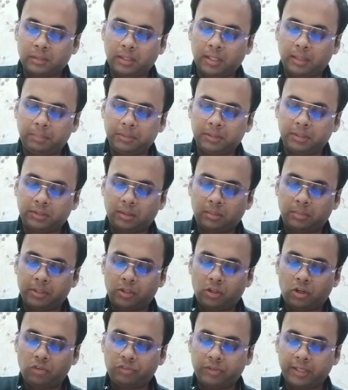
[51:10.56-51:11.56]
Let me just rub
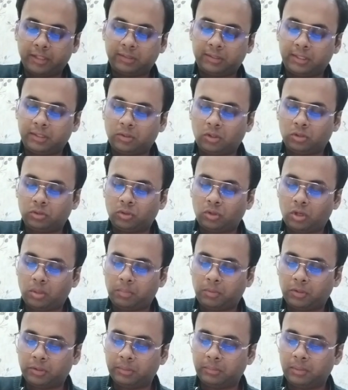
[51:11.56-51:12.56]
it off. Case 3 is also
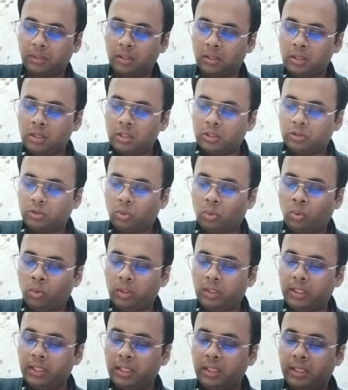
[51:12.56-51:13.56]
not possible. So
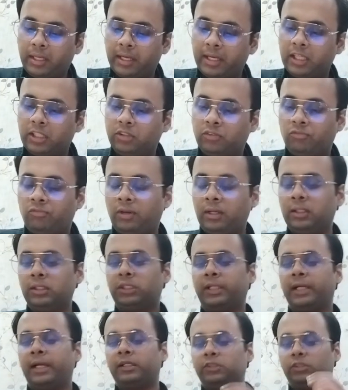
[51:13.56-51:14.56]
only case
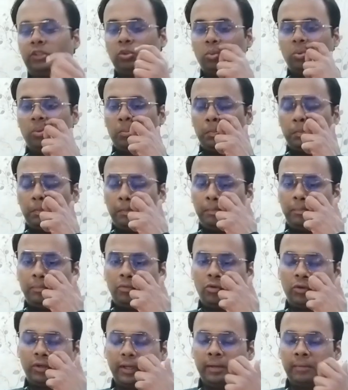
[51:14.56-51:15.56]
1 stands true.
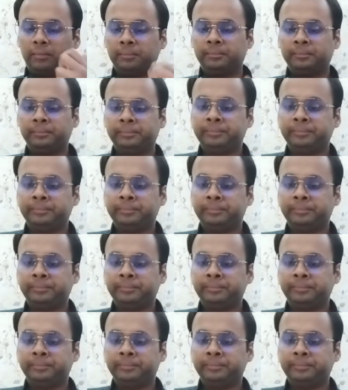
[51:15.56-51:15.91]
Okay.